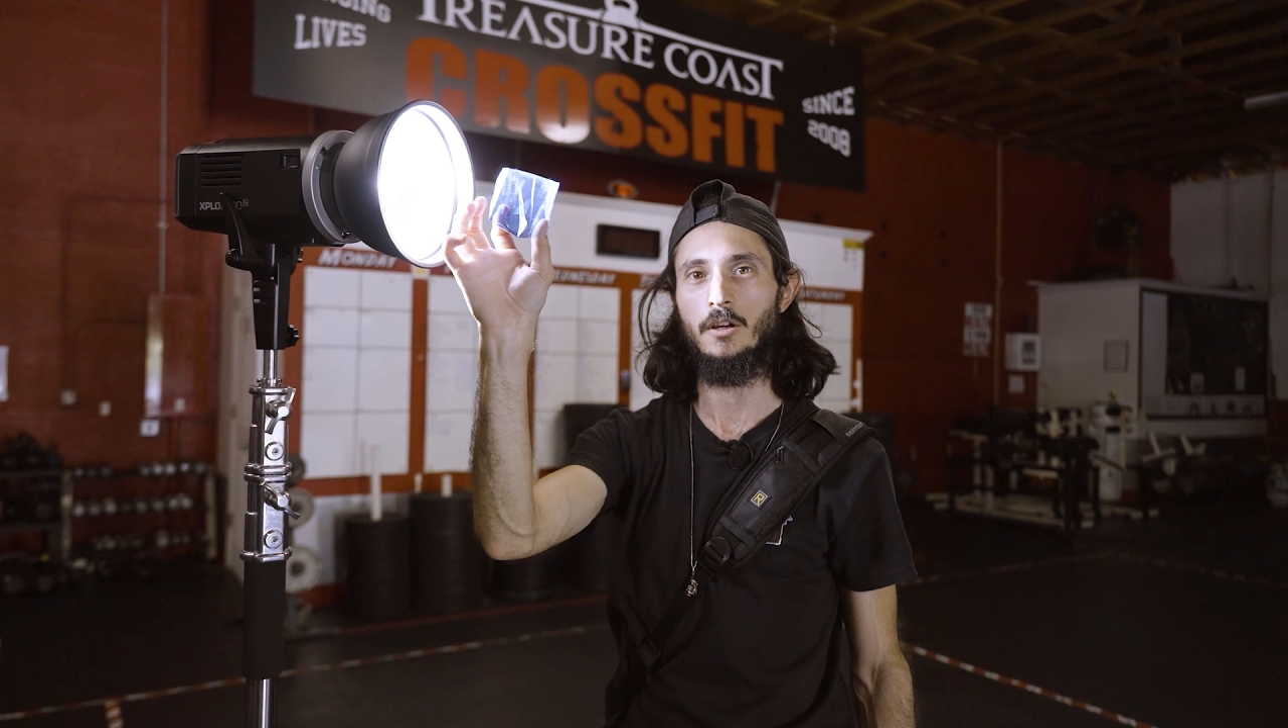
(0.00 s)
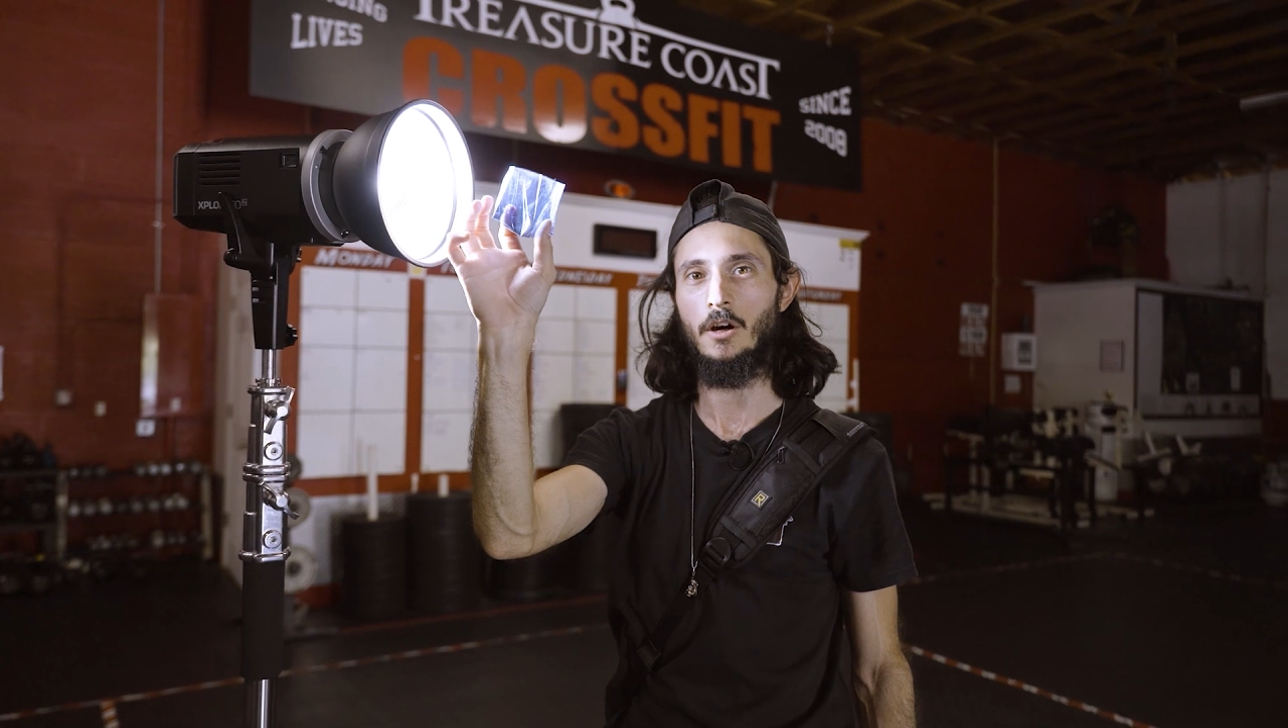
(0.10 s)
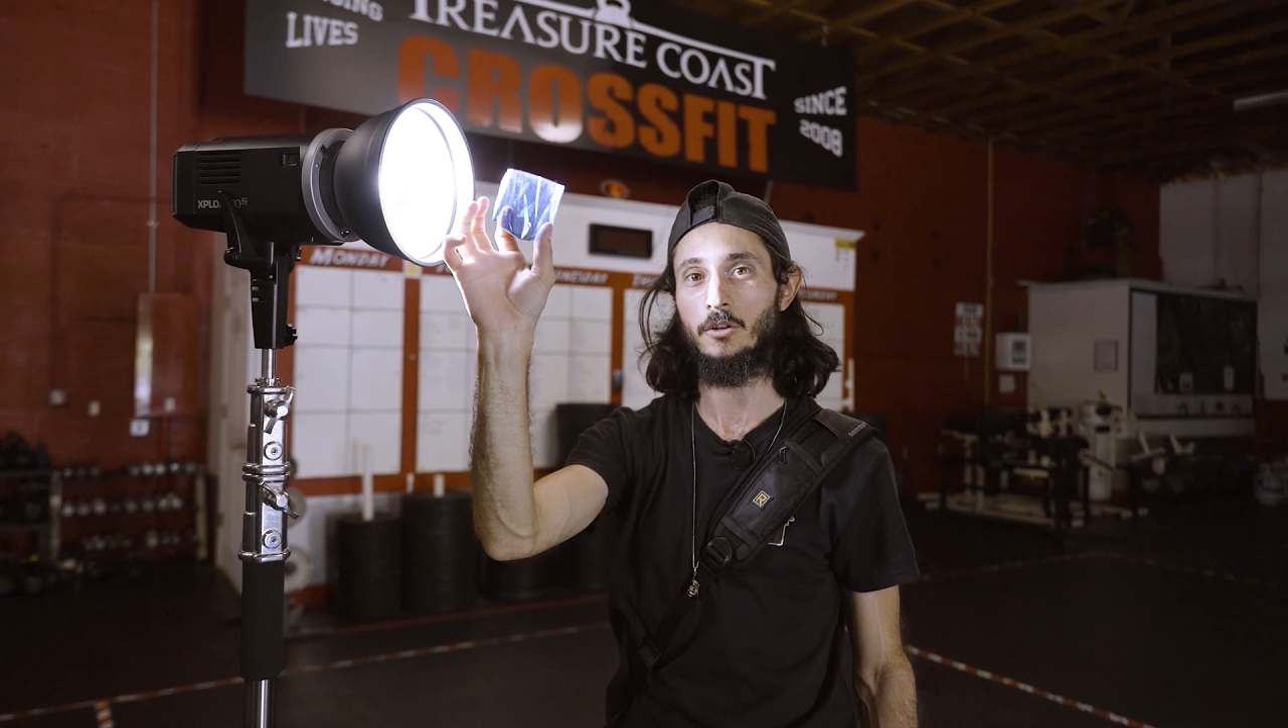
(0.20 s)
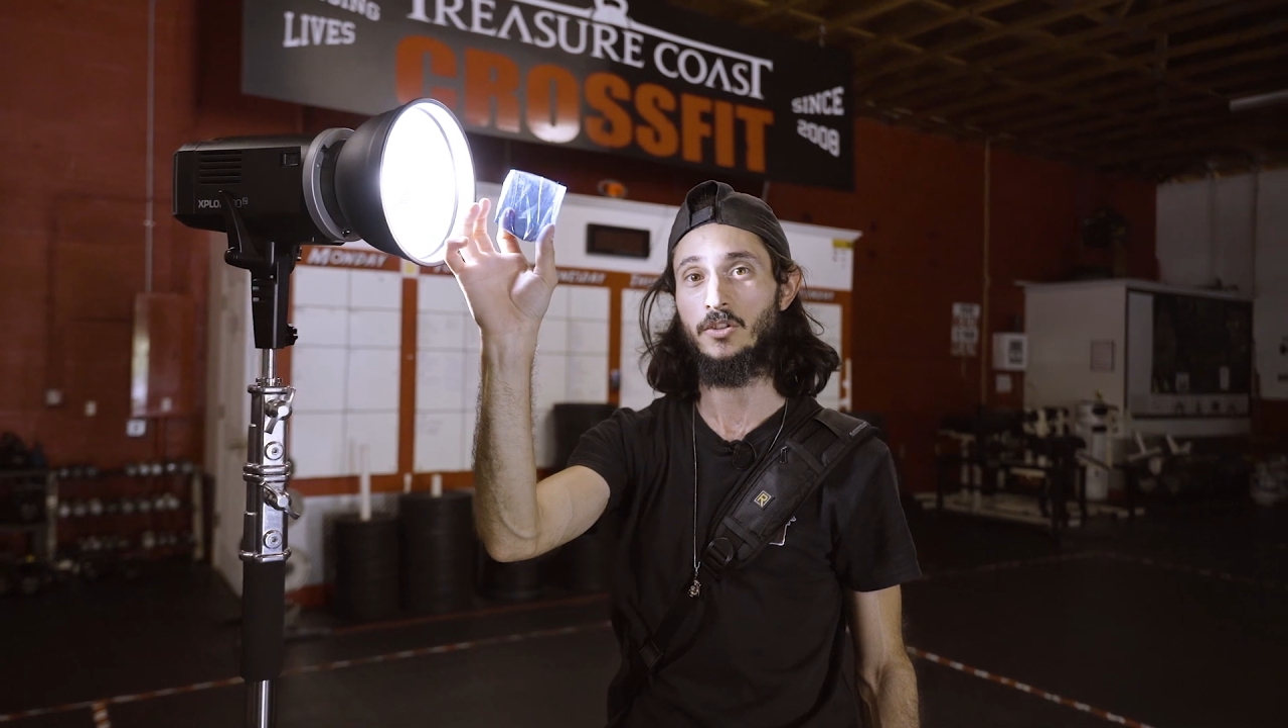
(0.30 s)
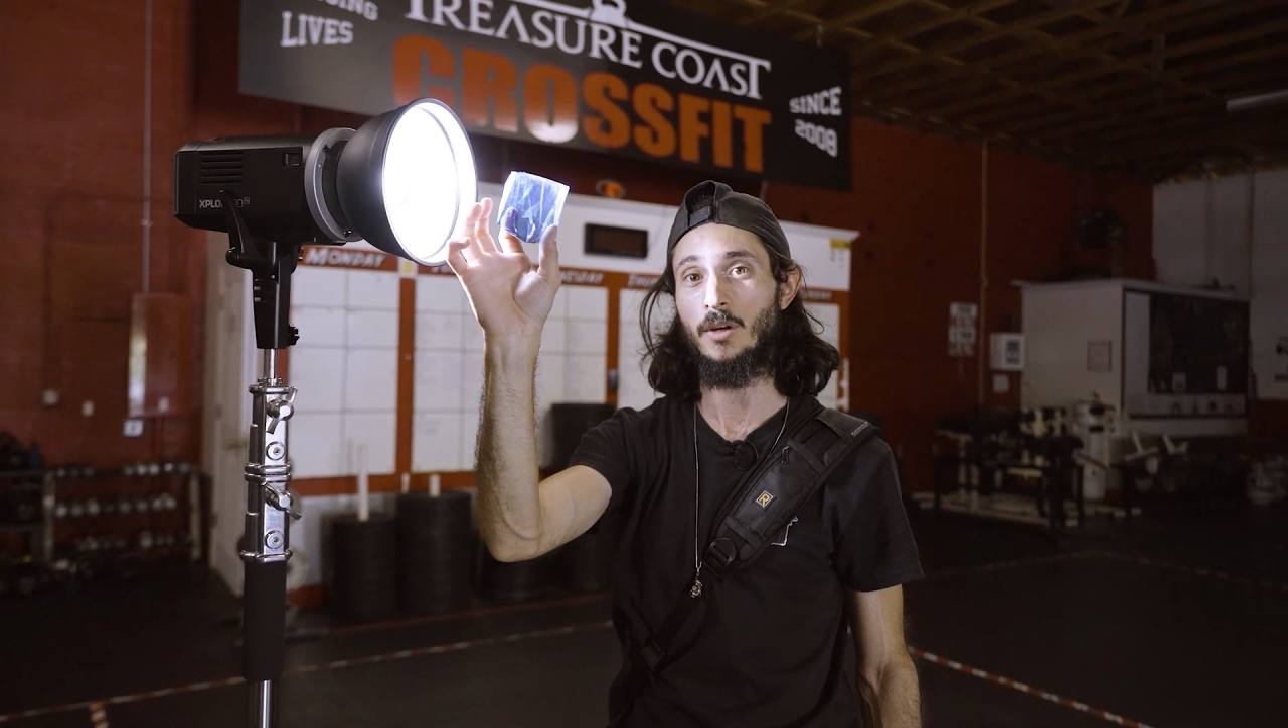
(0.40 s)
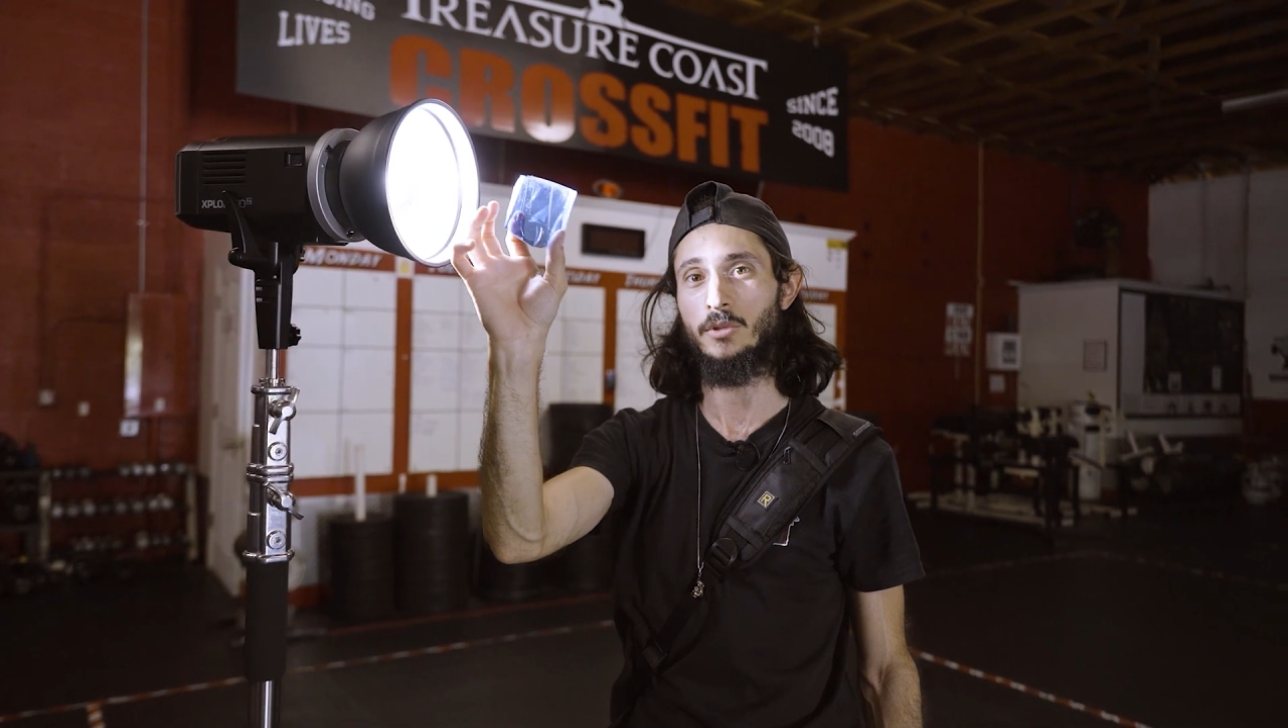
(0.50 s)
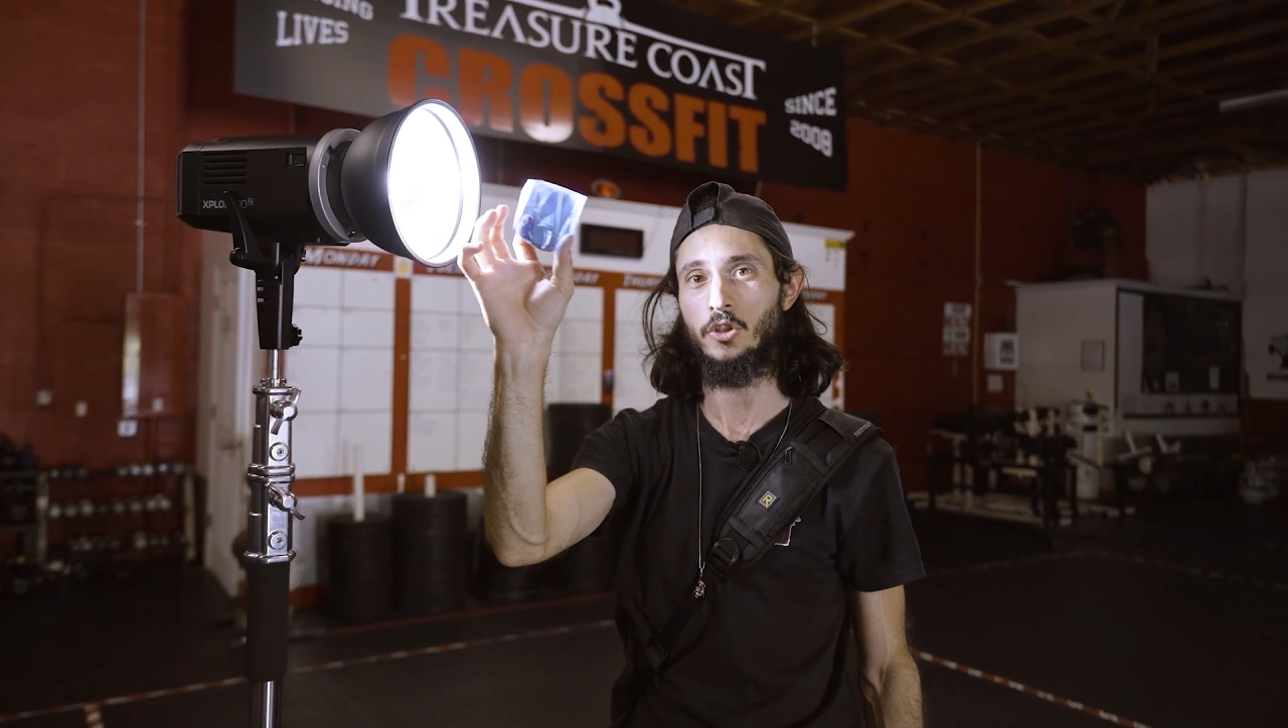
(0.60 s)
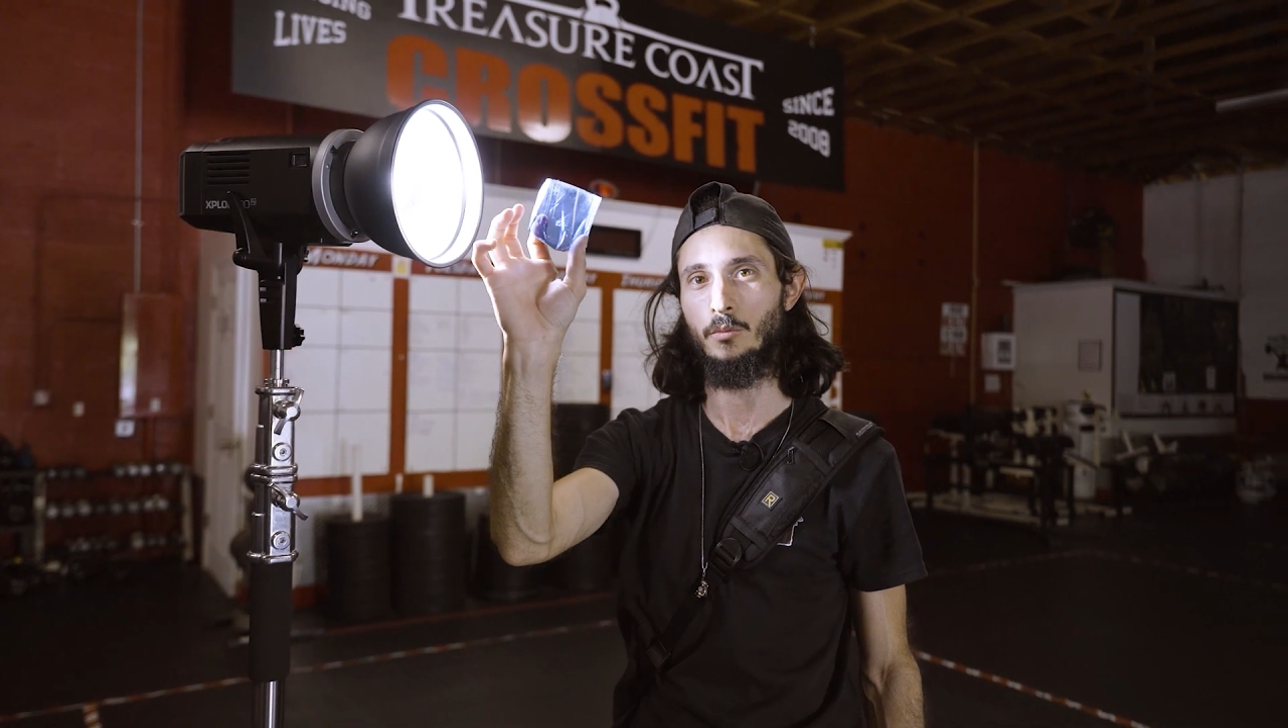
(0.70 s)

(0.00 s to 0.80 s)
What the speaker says: color temperature